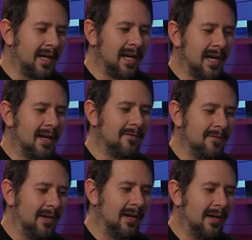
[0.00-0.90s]
I have
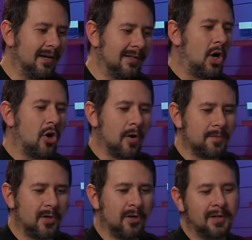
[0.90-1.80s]
uh,
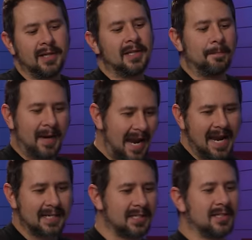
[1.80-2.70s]
harped on in the
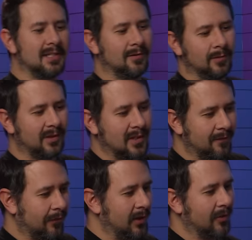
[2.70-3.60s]
past with the
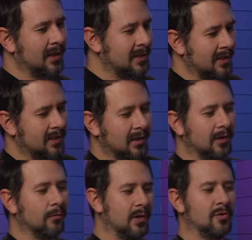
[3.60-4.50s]

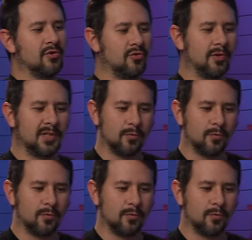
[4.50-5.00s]
Fragrantica Reader's Choice